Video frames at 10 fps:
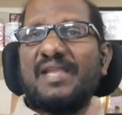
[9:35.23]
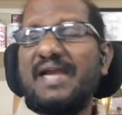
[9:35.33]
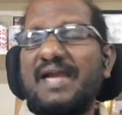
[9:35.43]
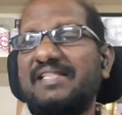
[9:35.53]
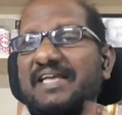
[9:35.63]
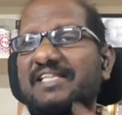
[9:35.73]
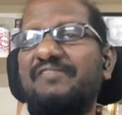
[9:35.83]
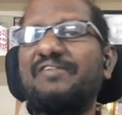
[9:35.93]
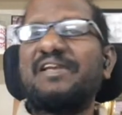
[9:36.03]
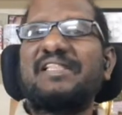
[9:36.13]
And the other
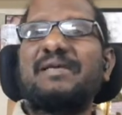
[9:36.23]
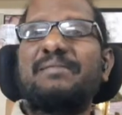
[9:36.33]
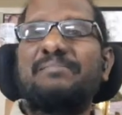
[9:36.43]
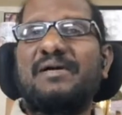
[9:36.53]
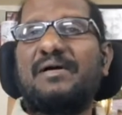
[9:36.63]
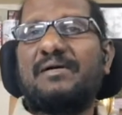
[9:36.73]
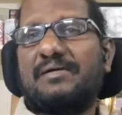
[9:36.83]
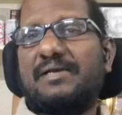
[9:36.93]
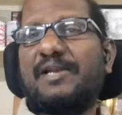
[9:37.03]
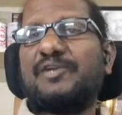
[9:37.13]
one in the
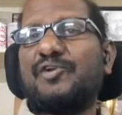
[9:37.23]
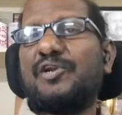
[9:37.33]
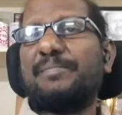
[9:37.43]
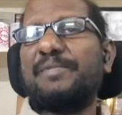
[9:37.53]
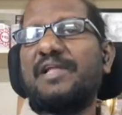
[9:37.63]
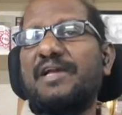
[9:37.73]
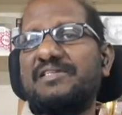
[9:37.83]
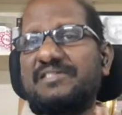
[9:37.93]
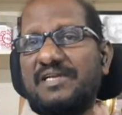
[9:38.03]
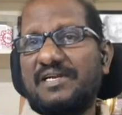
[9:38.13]
electronic media
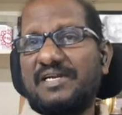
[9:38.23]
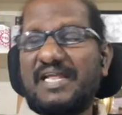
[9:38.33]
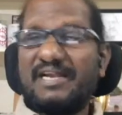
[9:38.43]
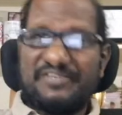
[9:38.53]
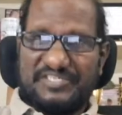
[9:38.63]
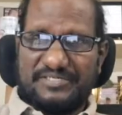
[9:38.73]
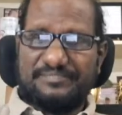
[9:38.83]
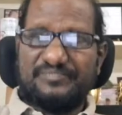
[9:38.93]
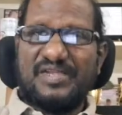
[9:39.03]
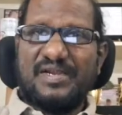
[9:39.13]
is television.
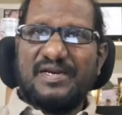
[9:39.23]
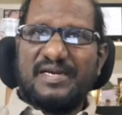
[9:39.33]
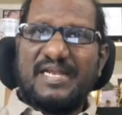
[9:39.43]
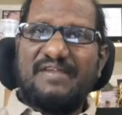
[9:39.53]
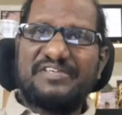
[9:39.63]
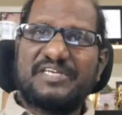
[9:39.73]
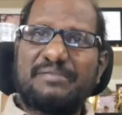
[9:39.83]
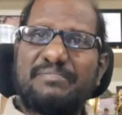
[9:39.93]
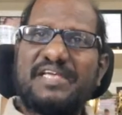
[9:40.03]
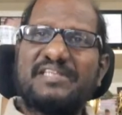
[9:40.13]

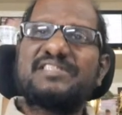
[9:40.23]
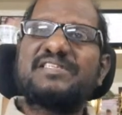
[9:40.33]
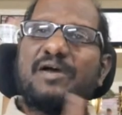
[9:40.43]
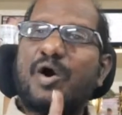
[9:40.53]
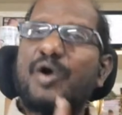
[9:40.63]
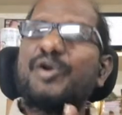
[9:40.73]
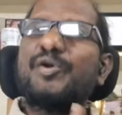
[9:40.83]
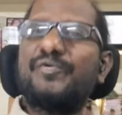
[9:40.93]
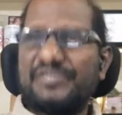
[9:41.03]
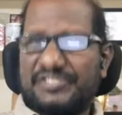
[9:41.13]
Television means
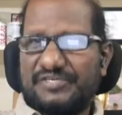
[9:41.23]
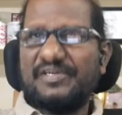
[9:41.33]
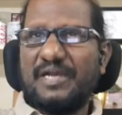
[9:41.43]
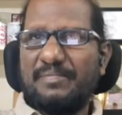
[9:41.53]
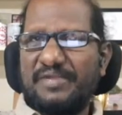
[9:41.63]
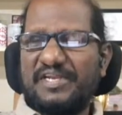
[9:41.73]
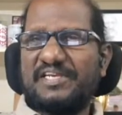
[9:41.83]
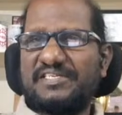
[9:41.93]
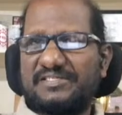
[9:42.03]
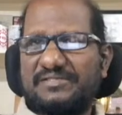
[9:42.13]
audio-visual
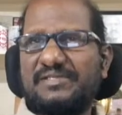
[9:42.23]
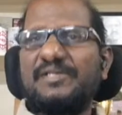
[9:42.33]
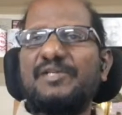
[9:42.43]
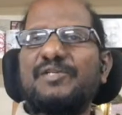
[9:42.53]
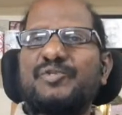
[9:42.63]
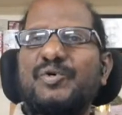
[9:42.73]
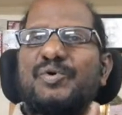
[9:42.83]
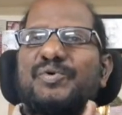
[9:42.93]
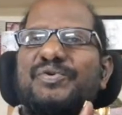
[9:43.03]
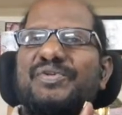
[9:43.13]
communication.
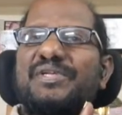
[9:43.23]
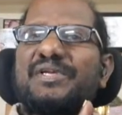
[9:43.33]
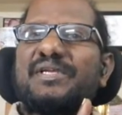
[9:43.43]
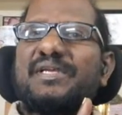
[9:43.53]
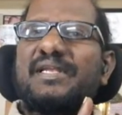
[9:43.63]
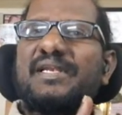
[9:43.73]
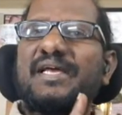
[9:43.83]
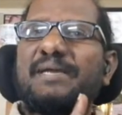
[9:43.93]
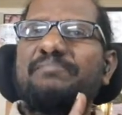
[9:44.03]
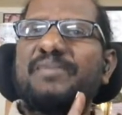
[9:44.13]
So in
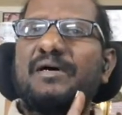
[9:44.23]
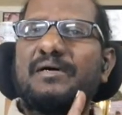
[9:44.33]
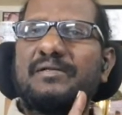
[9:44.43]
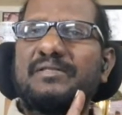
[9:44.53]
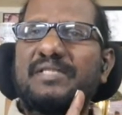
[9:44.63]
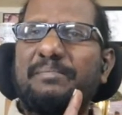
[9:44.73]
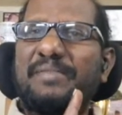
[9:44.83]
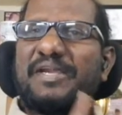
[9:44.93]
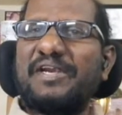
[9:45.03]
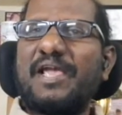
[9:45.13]
the
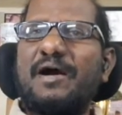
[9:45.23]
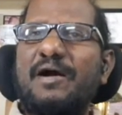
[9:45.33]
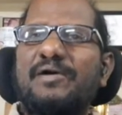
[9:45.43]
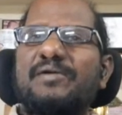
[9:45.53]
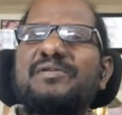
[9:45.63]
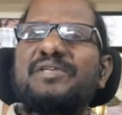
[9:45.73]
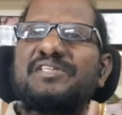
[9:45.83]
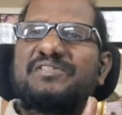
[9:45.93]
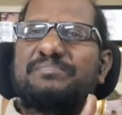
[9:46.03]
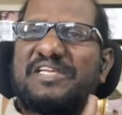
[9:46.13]
media
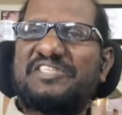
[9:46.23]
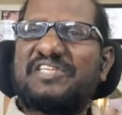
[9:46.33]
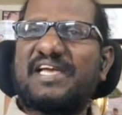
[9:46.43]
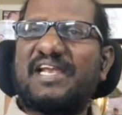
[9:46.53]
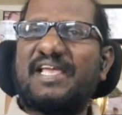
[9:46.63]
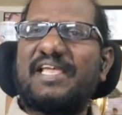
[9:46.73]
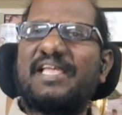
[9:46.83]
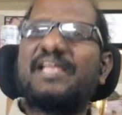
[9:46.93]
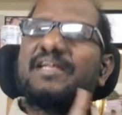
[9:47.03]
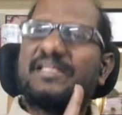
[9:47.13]
is
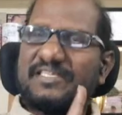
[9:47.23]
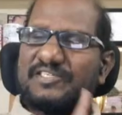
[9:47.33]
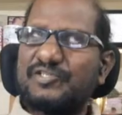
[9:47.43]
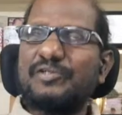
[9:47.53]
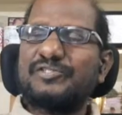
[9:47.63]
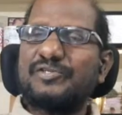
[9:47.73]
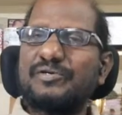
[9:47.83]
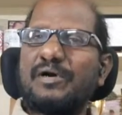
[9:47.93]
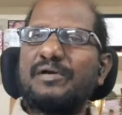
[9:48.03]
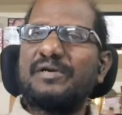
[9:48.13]
basically, this is also
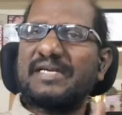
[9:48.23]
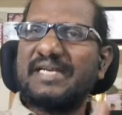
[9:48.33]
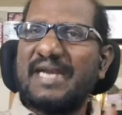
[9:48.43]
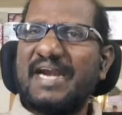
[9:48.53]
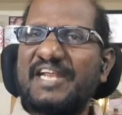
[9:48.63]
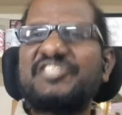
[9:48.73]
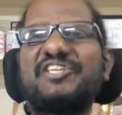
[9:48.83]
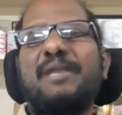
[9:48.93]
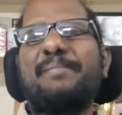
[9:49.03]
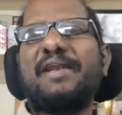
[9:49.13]
called
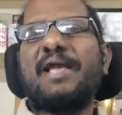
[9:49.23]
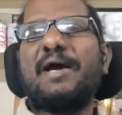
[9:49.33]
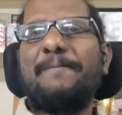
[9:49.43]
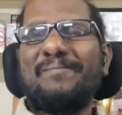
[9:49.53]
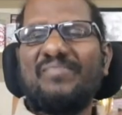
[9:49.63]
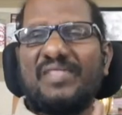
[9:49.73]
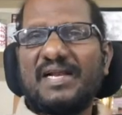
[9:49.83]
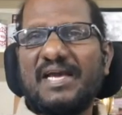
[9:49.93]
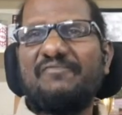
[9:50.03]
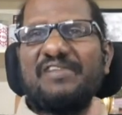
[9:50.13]
traditional media,
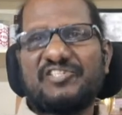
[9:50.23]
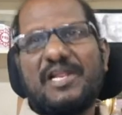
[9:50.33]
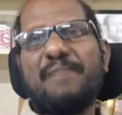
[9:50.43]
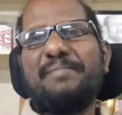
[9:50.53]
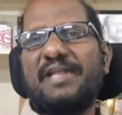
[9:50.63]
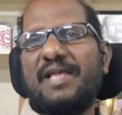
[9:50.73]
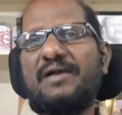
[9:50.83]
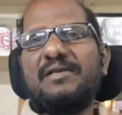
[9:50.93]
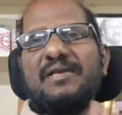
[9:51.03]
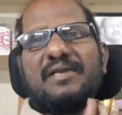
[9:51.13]
conventional media.
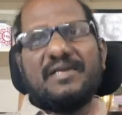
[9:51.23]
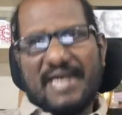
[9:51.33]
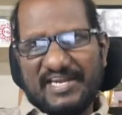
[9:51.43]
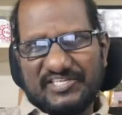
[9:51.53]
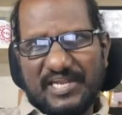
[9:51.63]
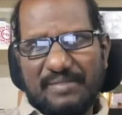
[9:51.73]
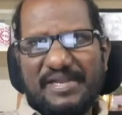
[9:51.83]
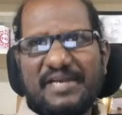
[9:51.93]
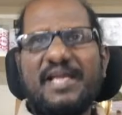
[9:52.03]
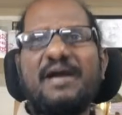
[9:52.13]
Traditional
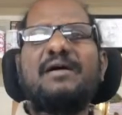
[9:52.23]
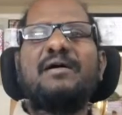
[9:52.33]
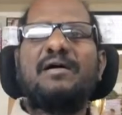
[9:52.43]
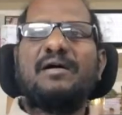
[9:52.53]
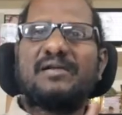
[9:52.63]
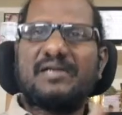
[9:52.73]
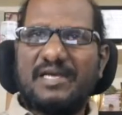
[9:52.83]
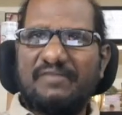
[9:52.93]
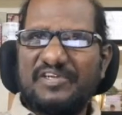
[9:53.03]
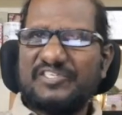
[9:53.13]
media or
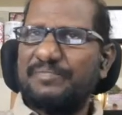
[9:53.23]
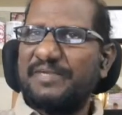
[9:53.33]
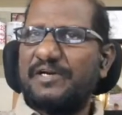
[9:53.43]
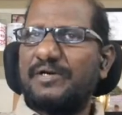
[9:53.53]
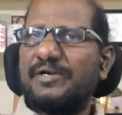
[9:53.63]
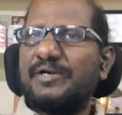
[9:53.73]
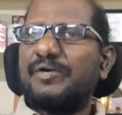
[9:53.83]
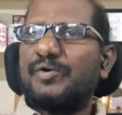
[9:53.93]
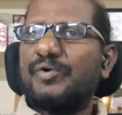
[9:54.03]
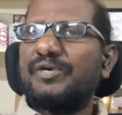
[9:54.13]
conventional media.
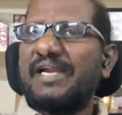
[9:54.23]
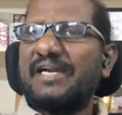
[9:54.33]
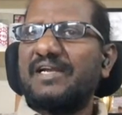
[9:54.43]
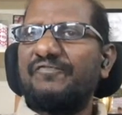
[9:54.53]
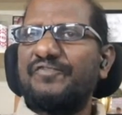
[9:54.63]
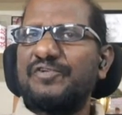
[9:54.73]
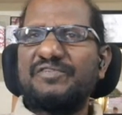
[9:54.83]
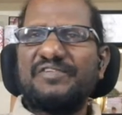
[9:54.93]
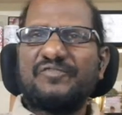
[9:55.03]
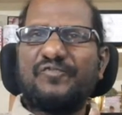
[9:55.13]
Don't get
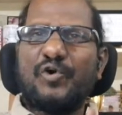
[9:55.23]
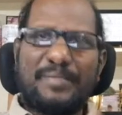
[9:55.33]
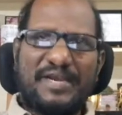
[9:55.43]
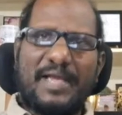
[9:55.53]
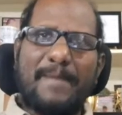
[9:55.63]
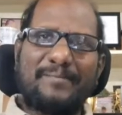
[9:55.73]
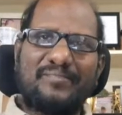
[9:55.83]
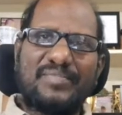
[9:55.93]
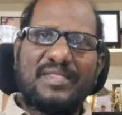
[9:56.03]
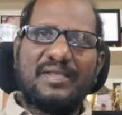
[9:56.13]
confused with folk media.
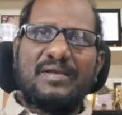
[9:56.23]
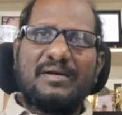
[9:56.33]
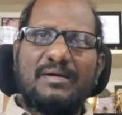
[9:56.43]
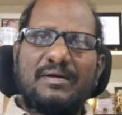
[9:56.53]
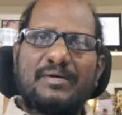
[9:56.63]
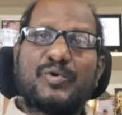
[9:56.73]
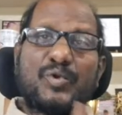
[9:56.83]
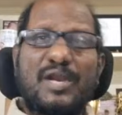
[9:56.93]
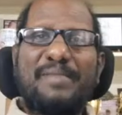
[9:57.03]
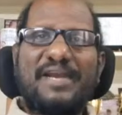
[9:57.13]

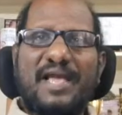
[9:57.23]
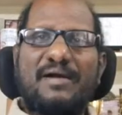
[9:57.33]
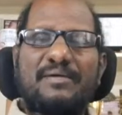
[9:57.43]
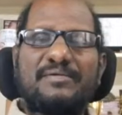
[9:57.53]
rural media.